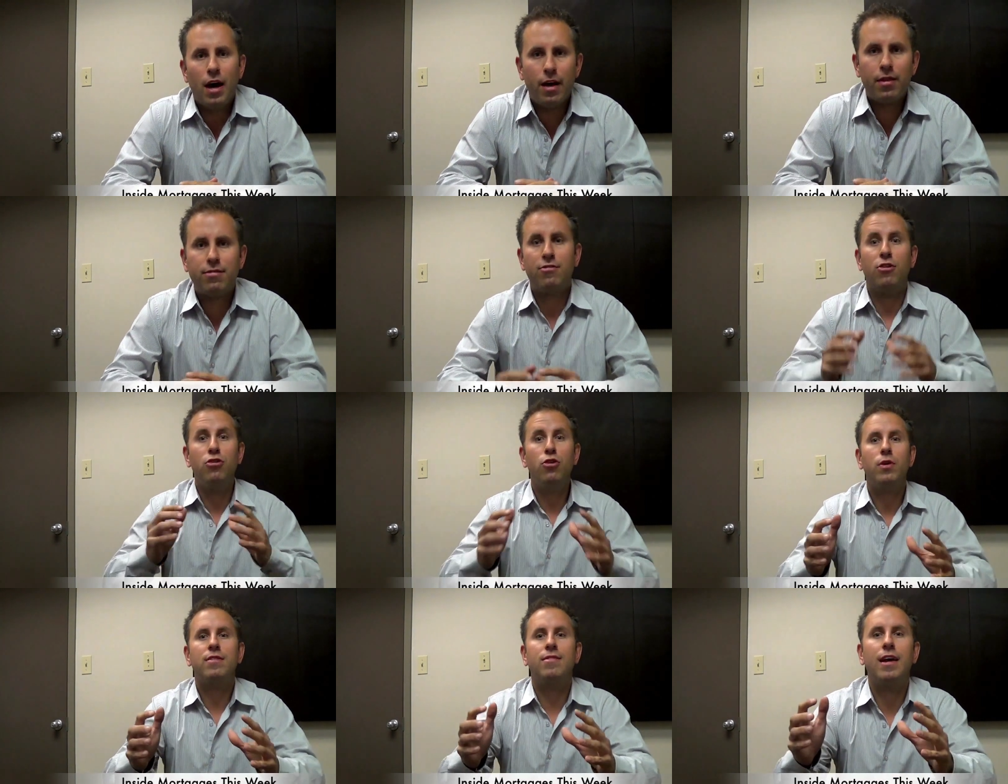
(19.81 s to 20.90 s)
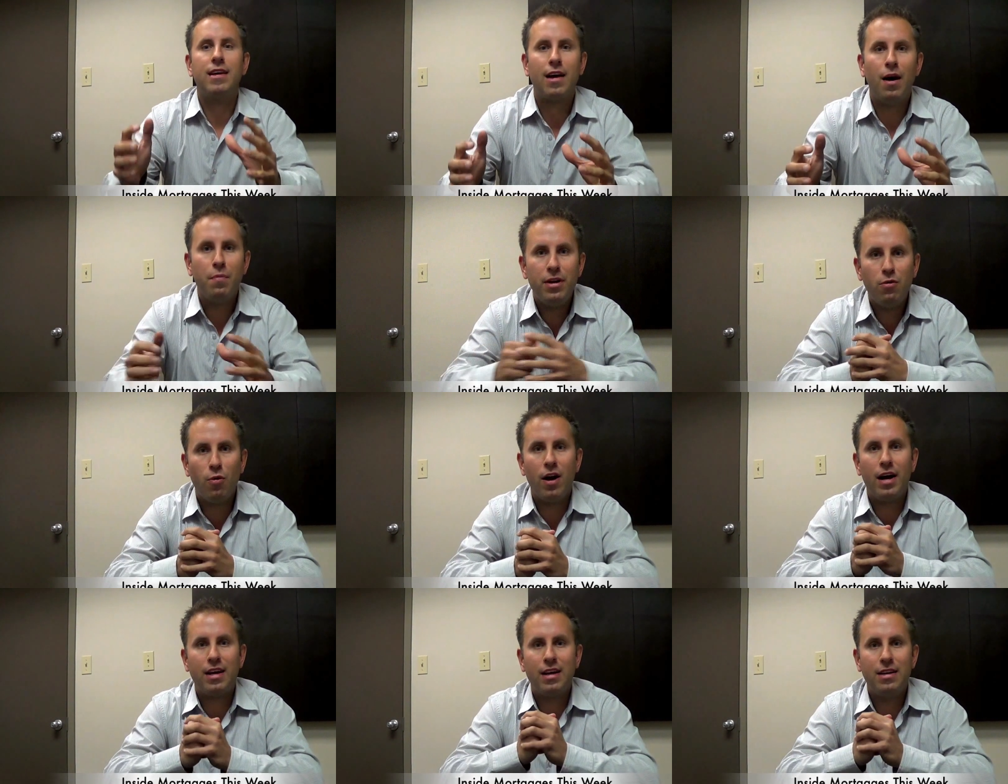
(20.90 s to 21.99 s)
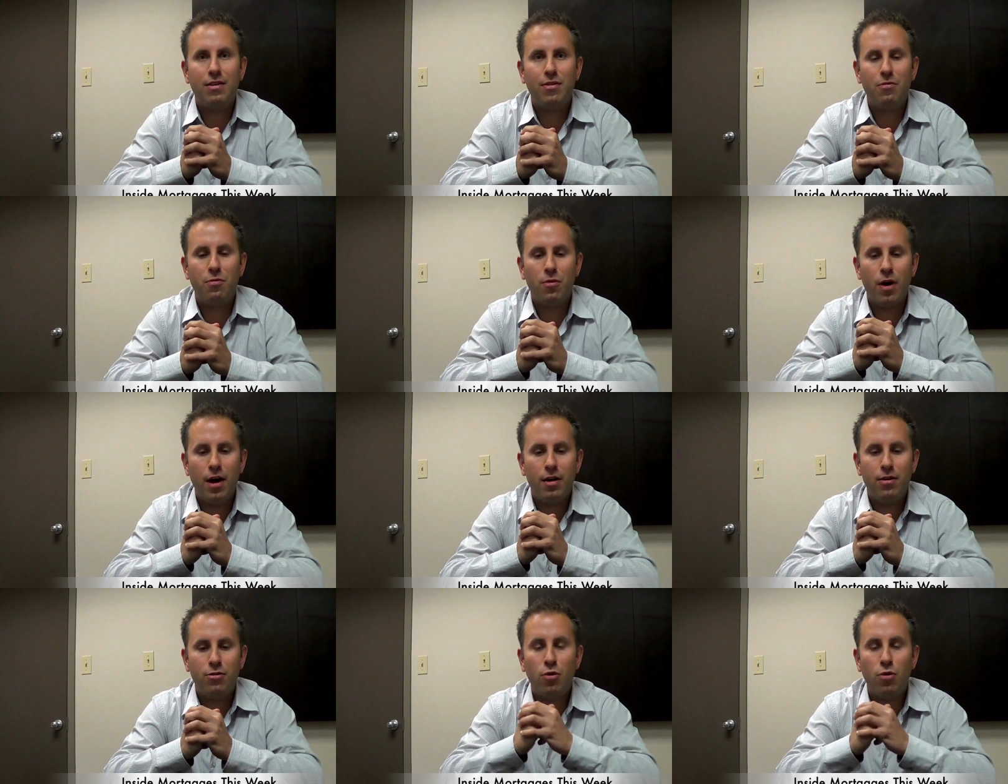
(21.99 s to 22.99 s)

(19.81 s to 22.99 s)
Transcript: Uh, this is a new exciting company where I can uh,